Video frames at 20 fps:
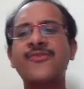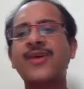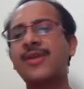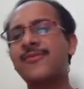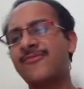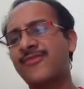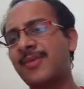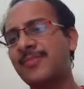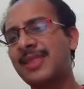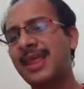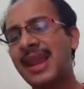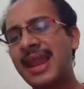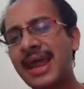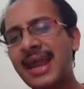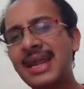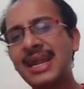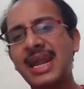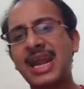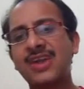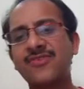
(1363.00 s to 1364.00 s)
from the
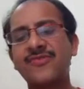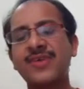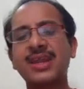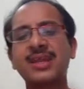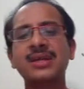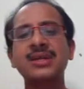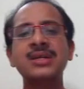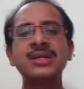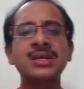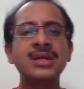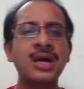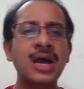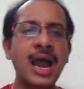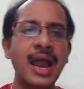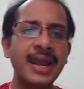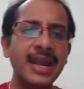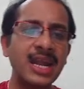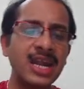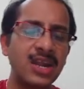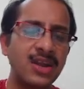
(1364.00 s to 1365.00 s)
land network,
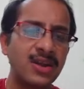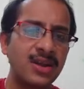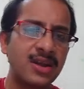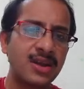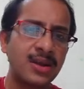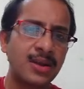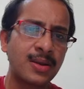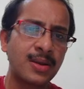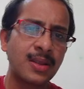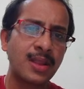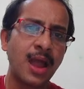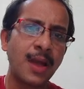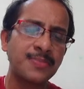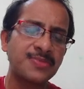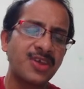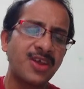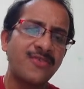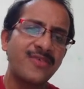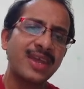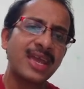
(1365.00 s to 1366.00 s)

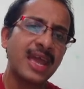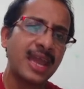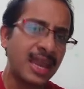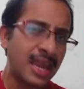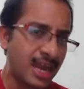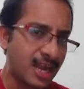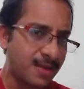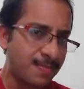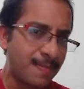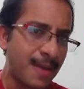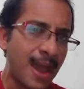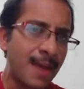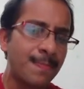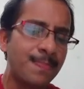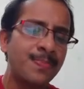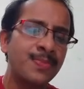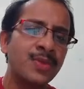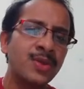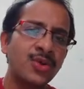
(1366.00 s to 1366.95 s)
observing a heat map